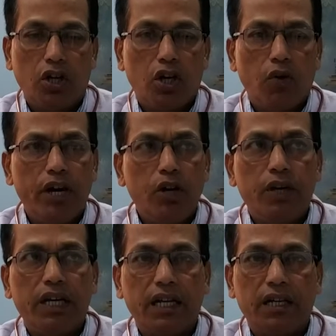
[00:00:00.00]
Now, where do we
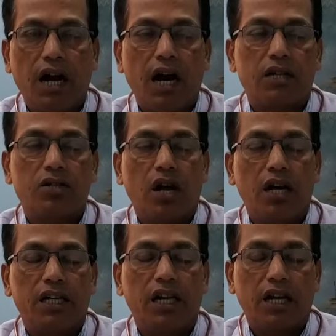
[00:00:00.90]
get our
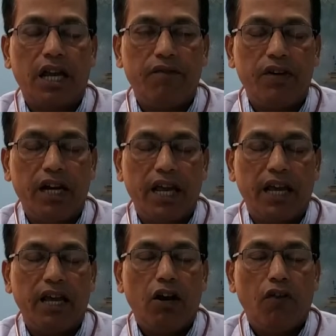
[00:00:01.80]
salt in our
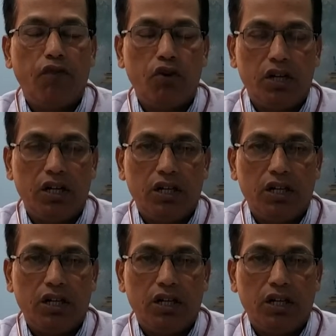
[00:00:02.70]
everyday food?